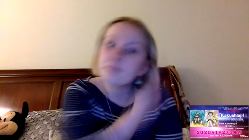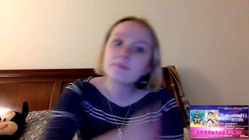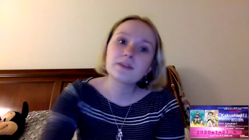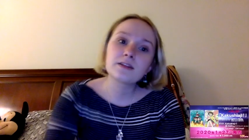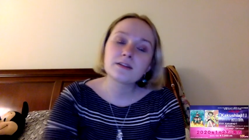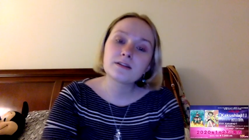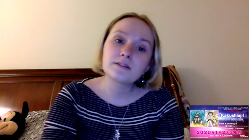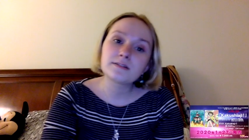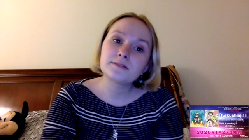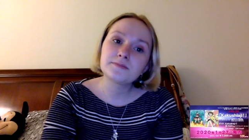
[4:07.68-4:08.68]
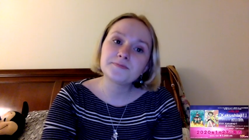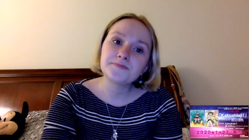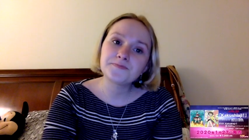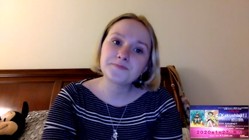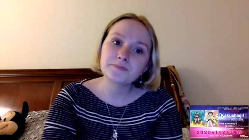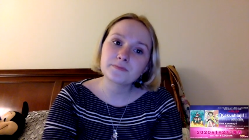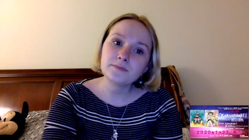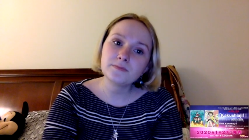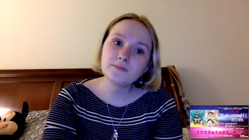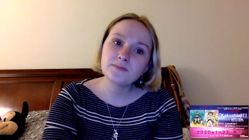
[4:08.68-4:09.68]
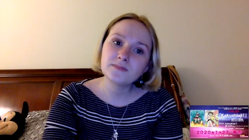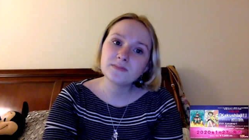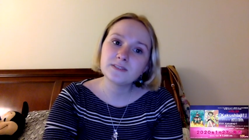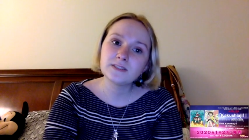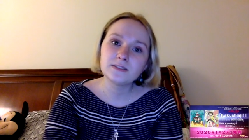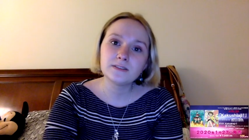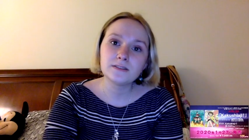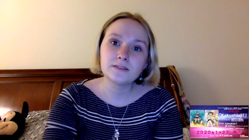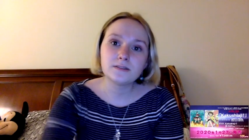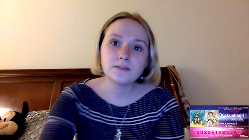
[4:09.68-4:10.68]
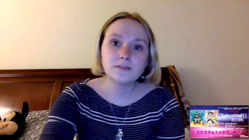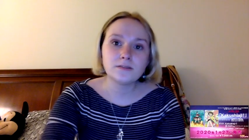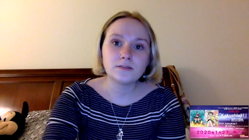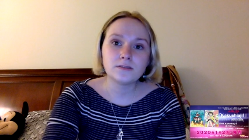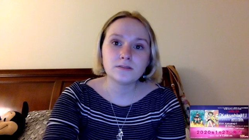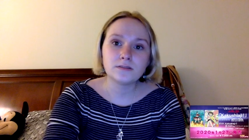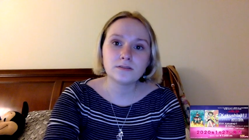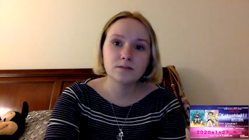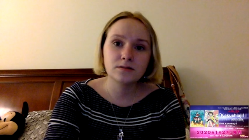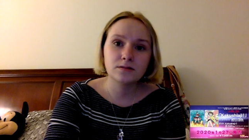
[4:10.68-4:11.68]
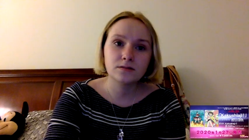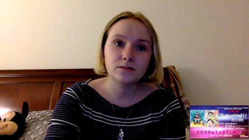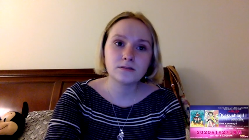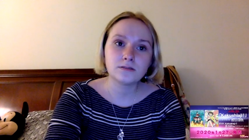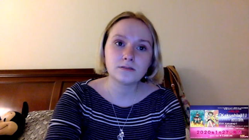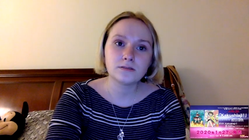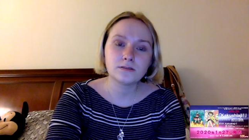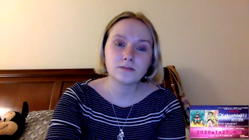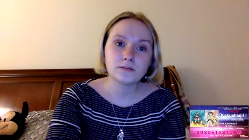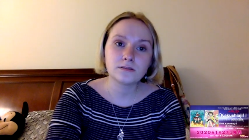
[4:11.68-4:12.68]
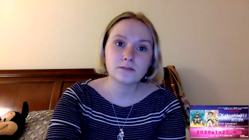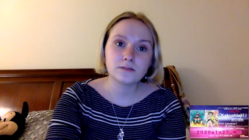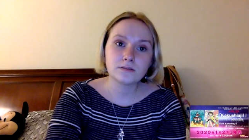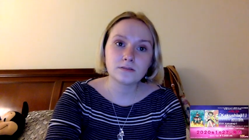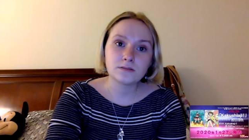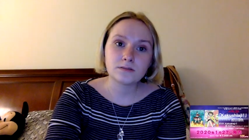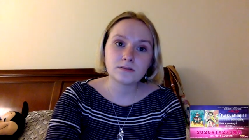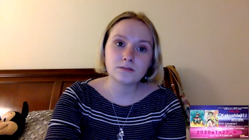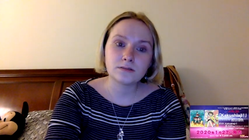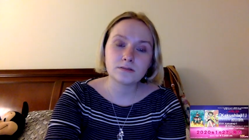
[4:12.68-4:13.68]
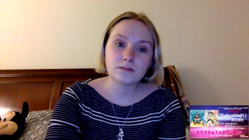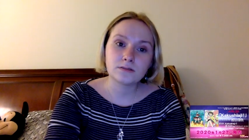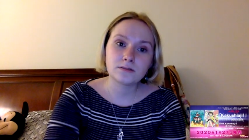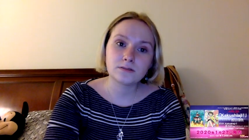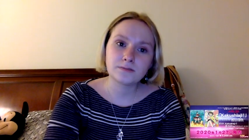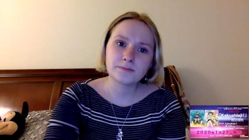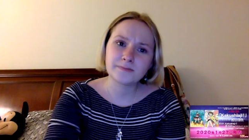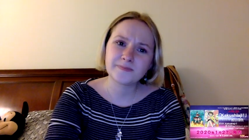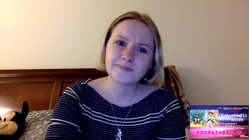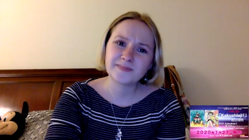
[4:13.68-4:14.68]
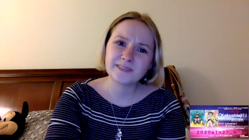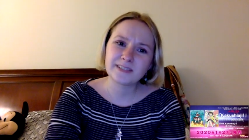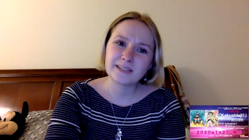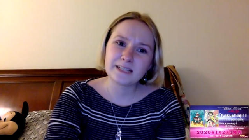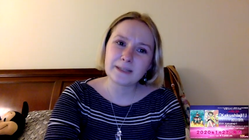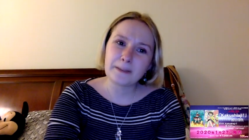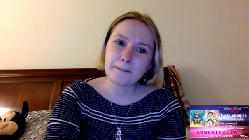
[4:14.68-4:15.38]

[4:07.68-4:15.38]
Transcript: (silence)